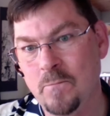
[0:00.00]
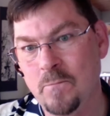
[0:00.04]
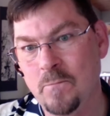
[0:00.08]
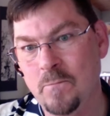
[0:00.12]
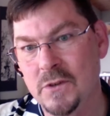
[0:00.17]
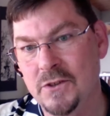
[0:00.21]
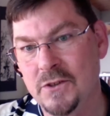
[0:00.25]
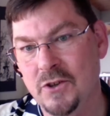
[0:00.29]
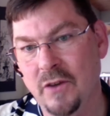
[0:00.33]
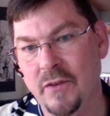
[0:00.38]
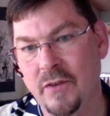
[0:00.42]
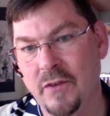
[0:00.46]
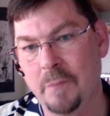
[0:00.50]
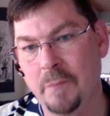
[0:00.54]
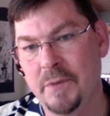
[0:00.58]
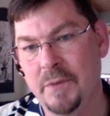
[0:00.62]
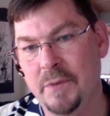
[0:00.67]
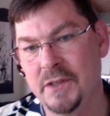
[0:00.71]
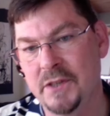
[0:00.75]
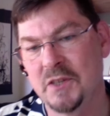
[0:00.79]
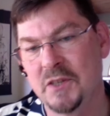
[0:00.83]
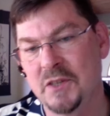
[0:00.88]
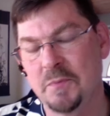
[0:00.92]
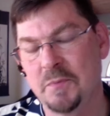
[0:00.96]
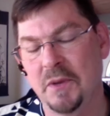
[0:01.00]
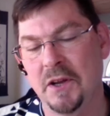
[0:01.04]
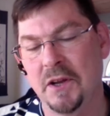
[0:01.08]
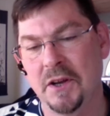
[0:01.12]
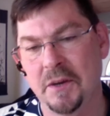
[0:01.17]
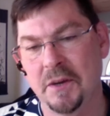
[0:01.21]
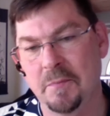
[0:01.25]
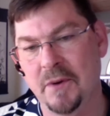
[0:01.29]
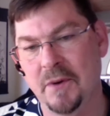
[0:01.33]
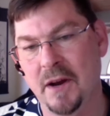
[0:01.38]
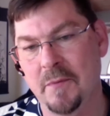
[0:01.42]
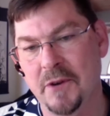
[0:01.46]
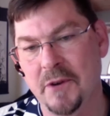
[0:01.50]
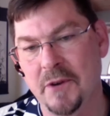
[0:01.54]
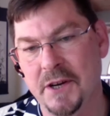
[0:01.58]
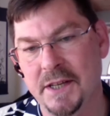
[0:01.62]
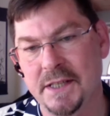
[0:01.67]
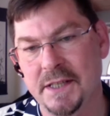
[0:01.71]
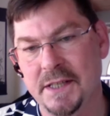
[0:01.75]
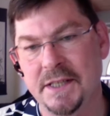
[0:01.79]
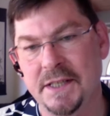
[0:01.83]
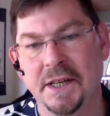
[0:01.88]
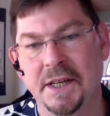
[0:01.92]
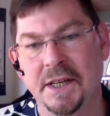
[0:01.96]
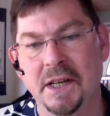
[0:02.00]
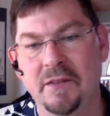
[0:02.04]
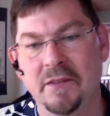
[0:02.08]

So I've got a business blog at Primary Intel.